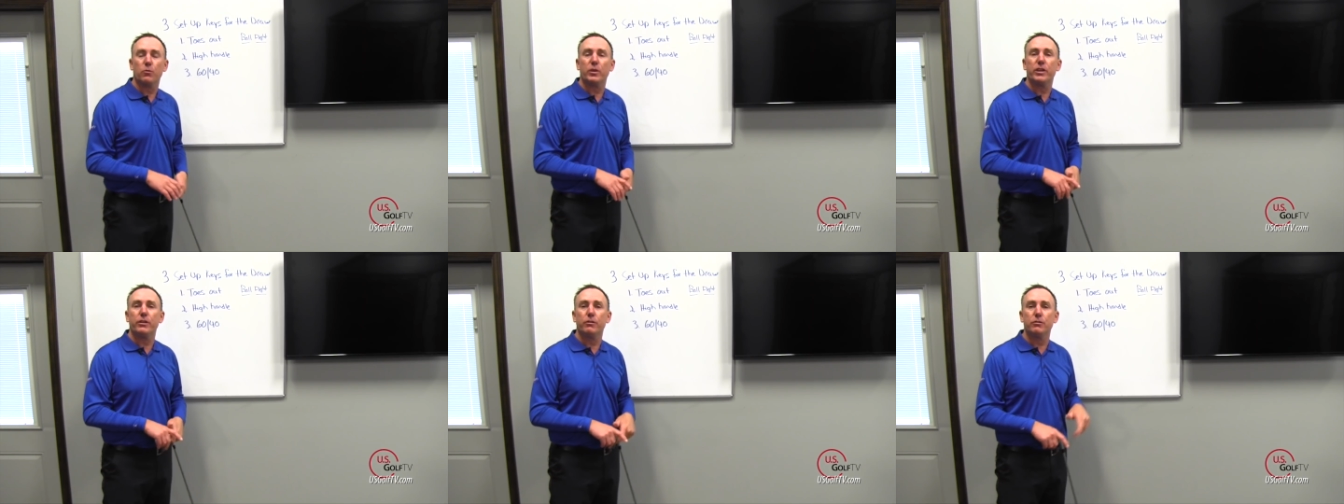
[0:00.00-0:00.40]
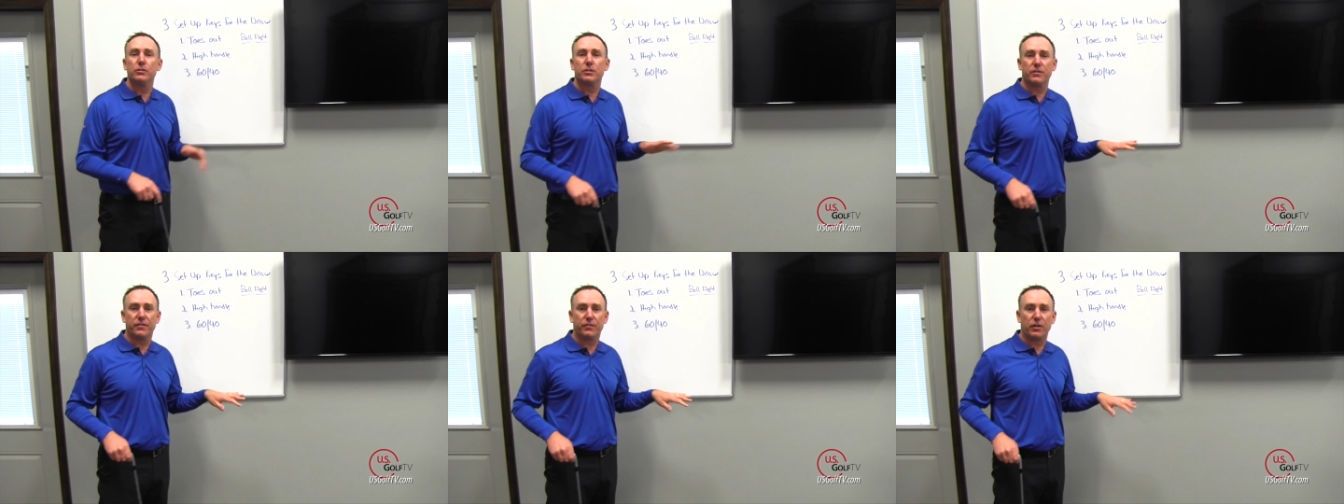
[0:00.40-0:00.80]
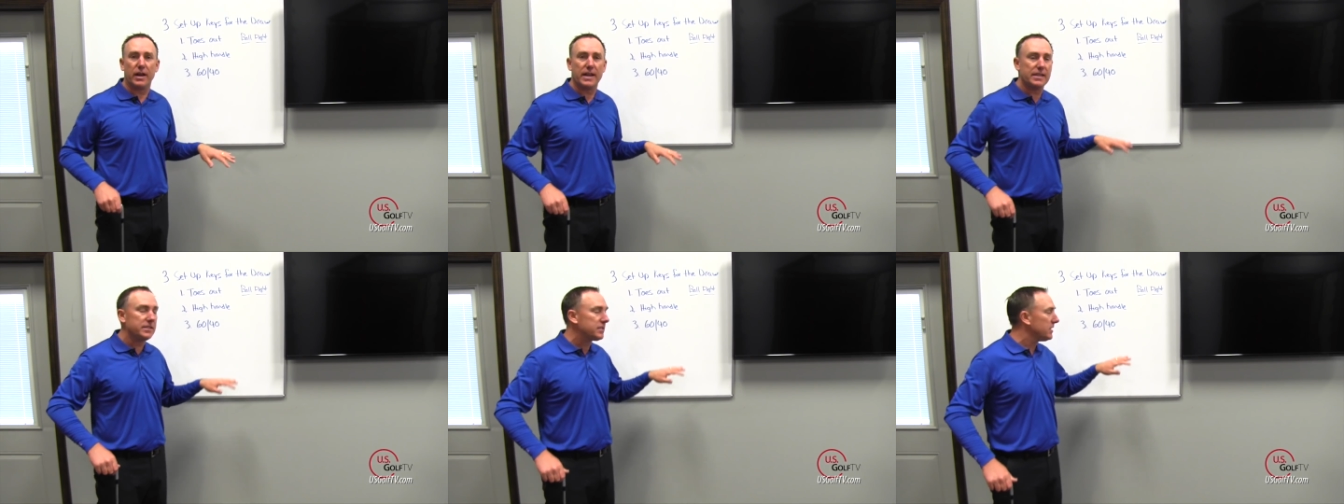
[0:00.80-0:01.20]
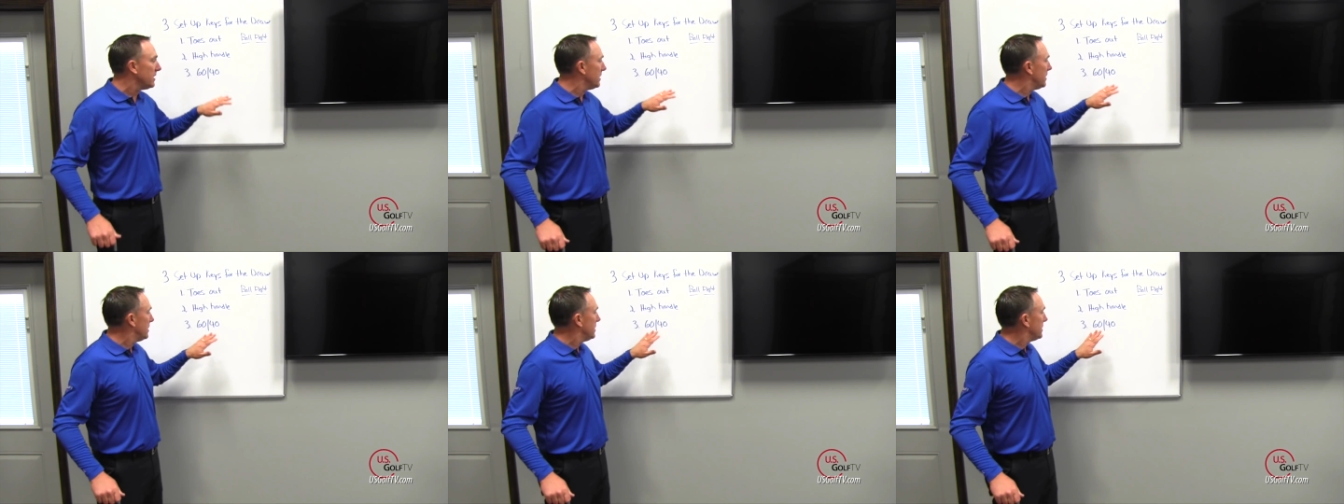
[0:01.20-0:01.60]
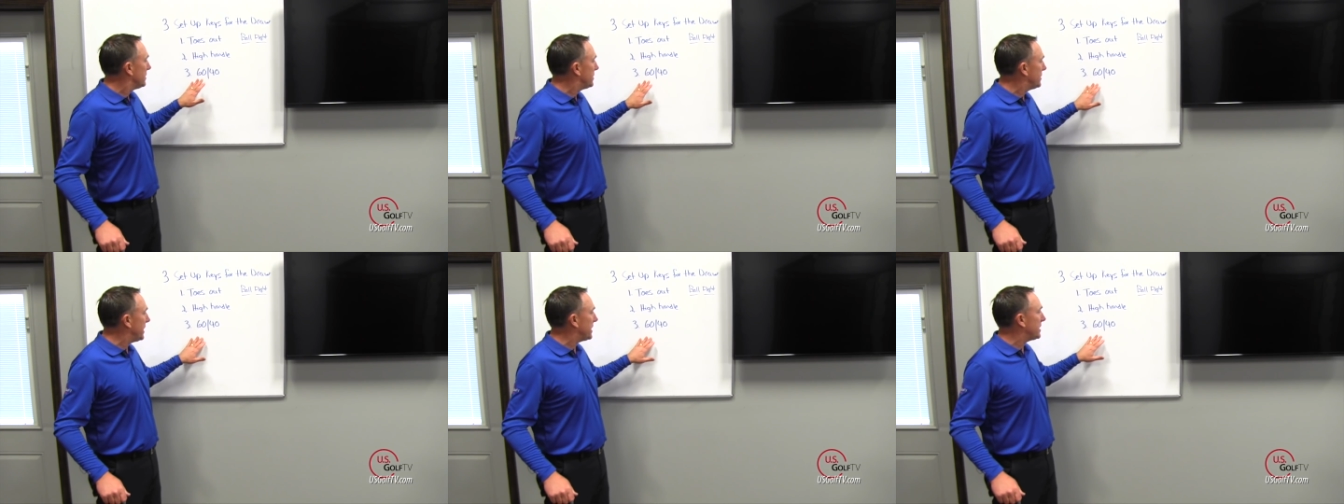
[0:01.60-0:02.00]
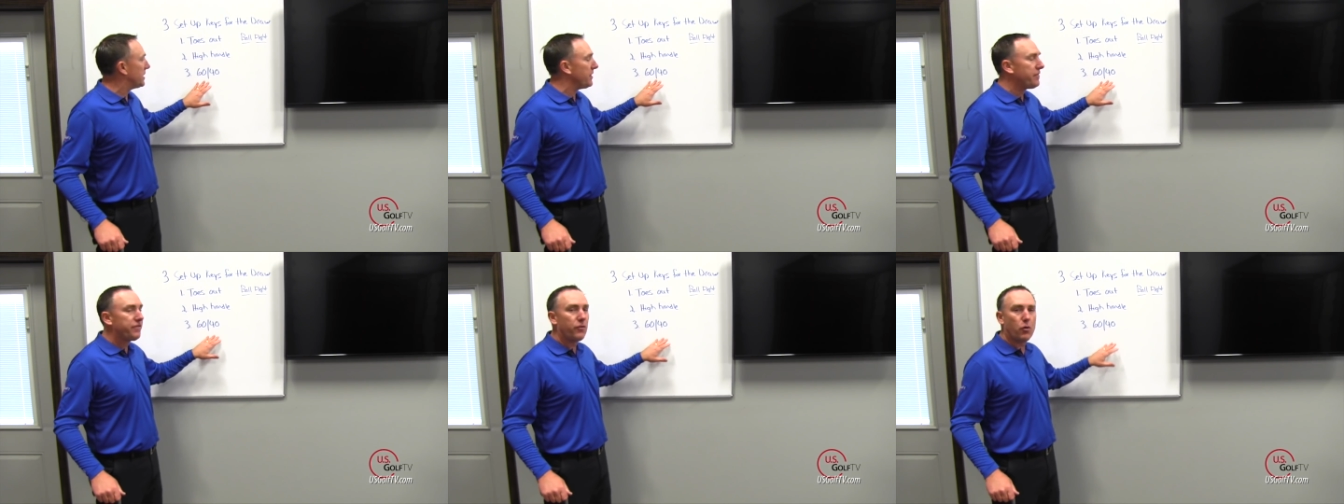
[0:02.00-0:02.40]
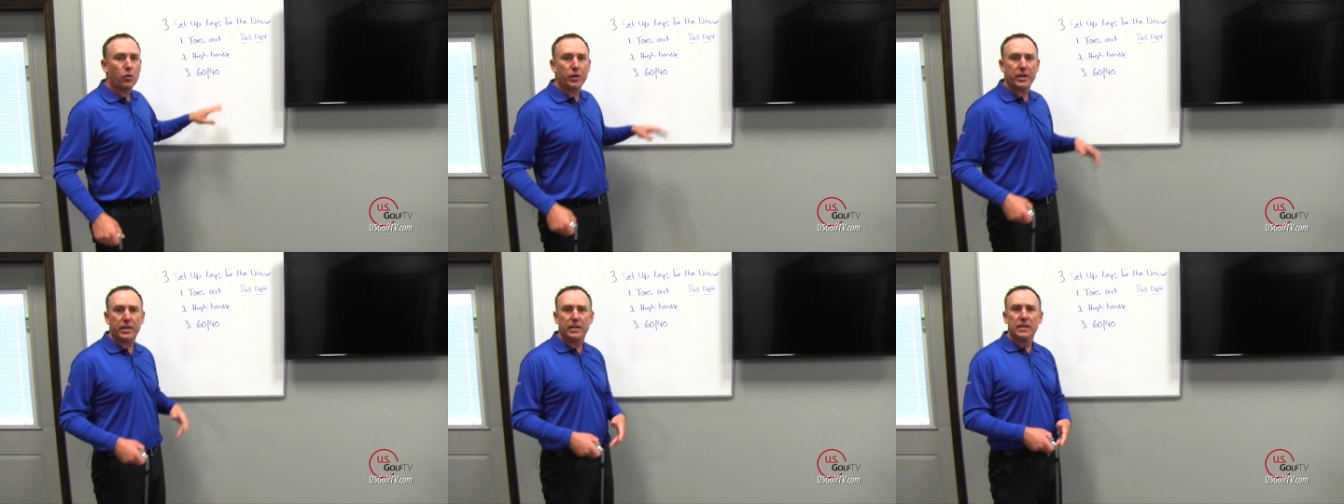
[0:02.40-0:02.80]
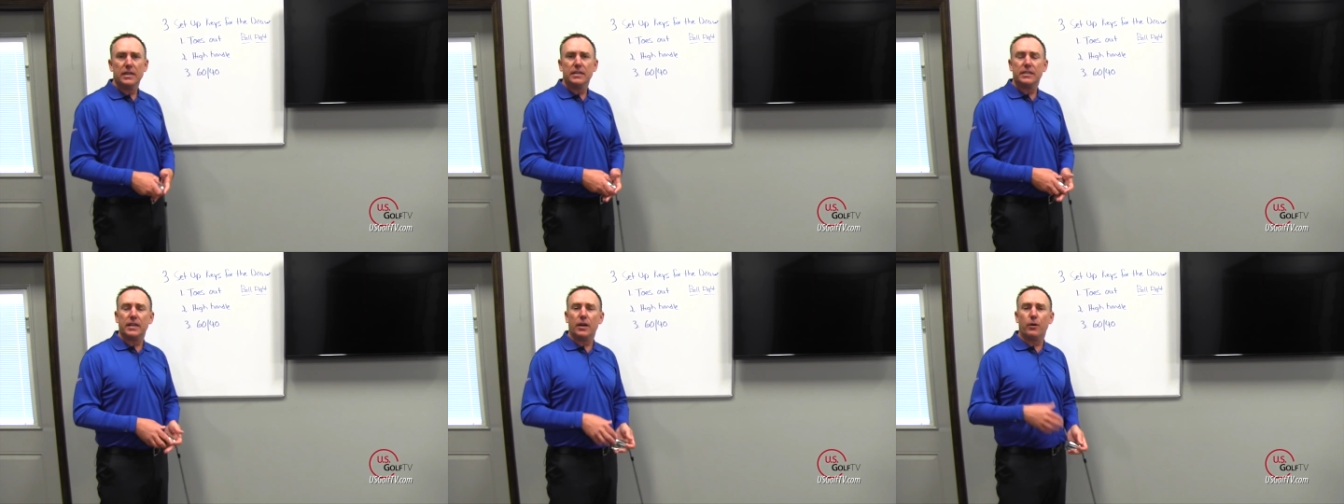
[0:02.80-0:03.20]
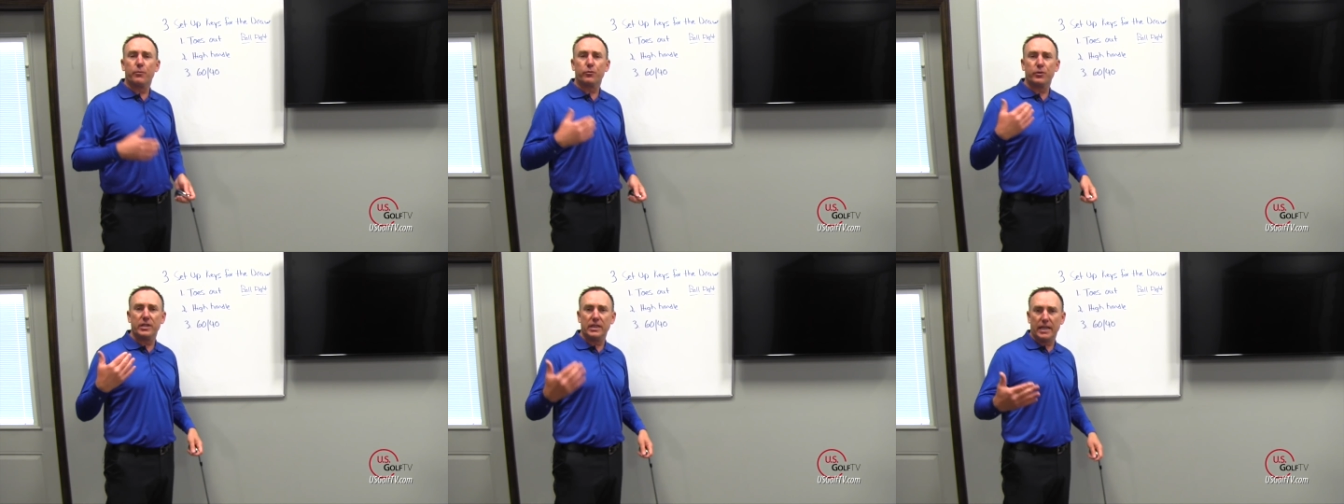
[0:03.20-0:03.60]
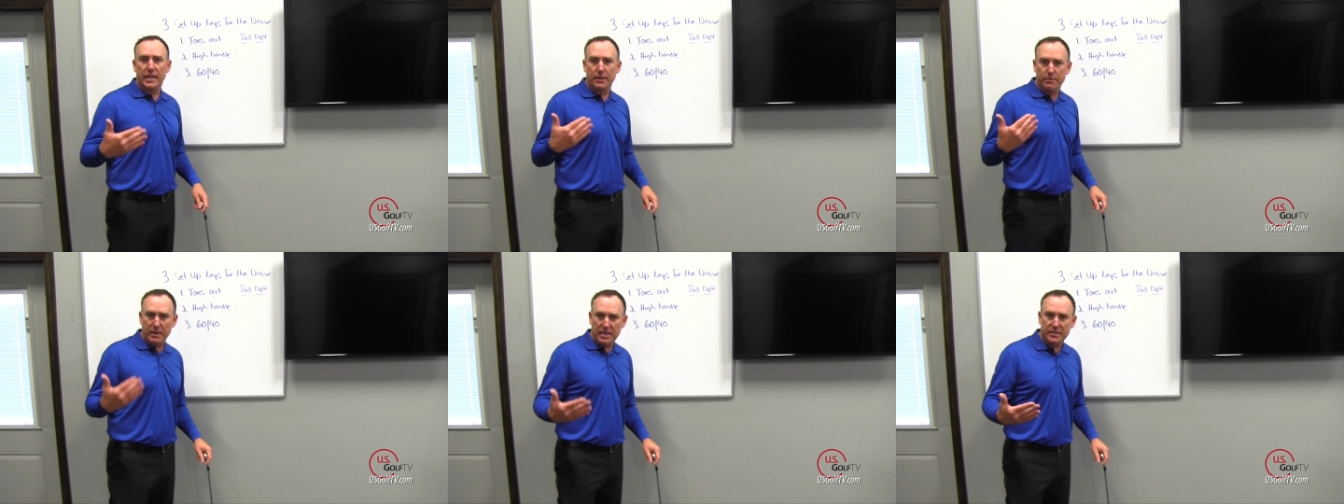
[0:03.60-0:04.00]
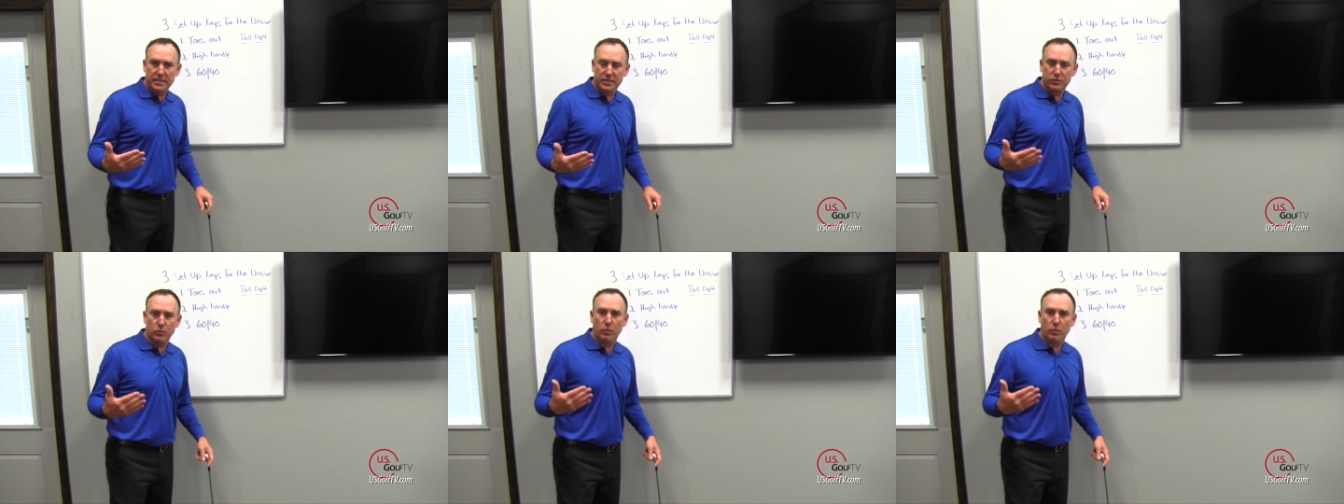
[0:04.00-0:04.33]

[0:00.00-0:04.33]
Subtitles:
And we use the phrase 60-40 to help relay a message.